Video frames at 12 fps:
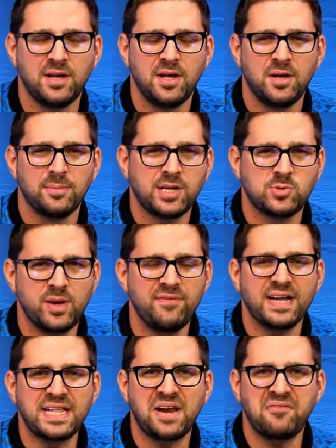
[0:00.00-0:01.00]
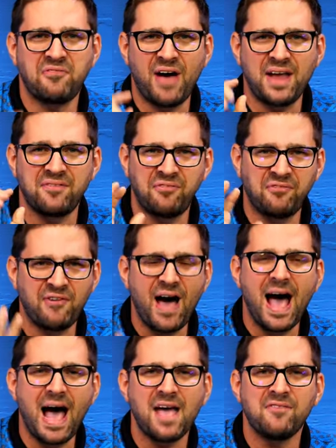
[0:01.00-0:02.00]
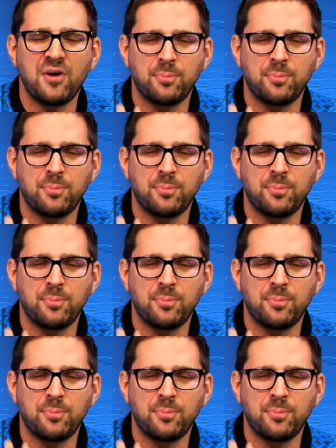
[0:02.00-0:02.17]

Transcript: because we've identified five